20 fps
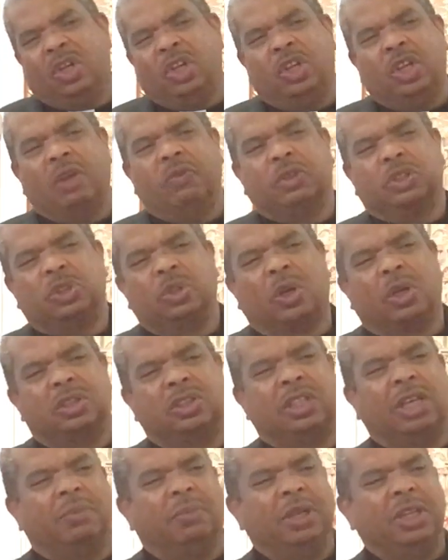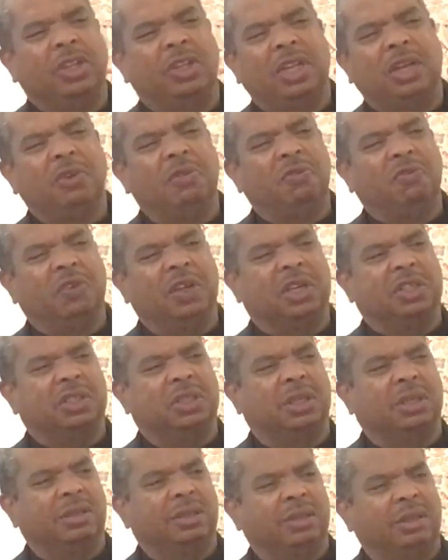You ever start something and you couldn't finish it?
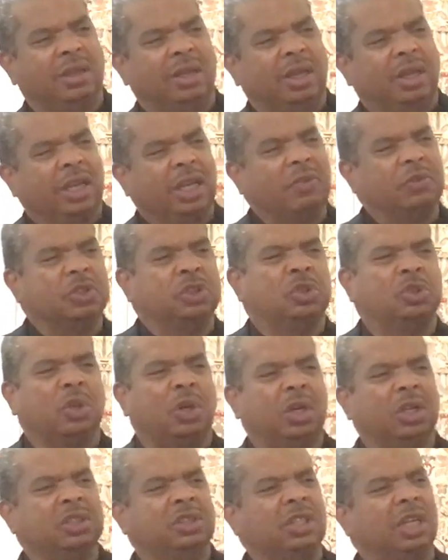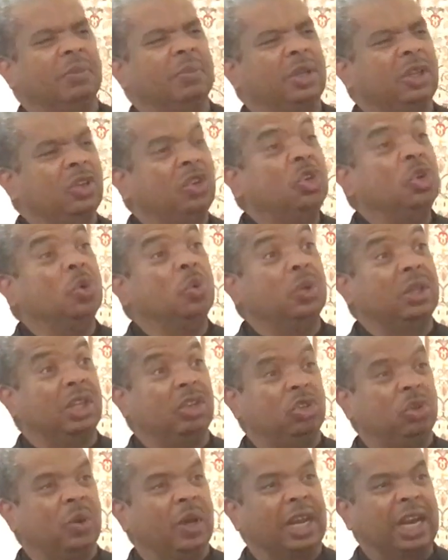You ever started something and knew that
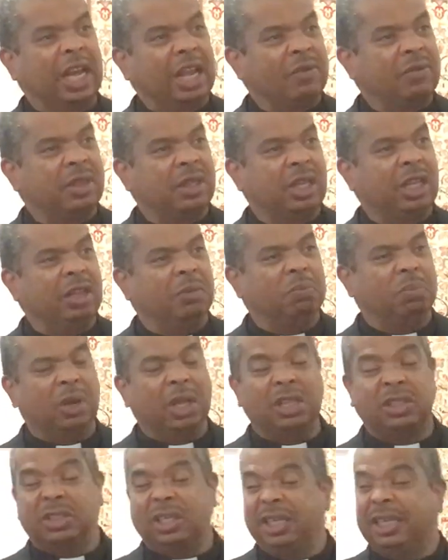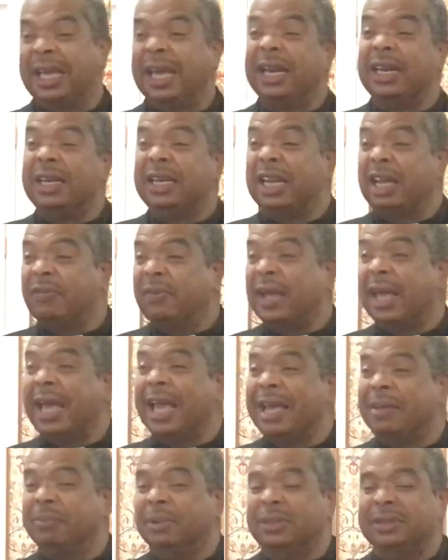you had everything in place and yet it never
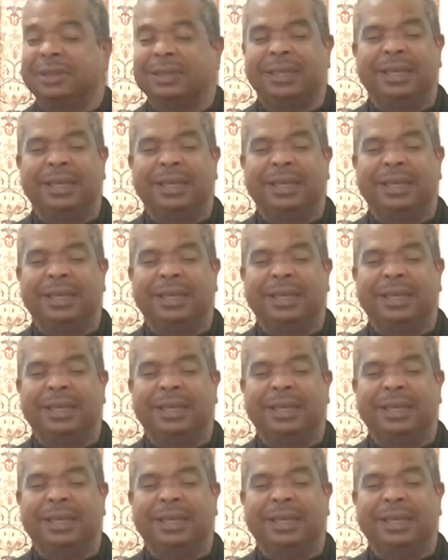happened?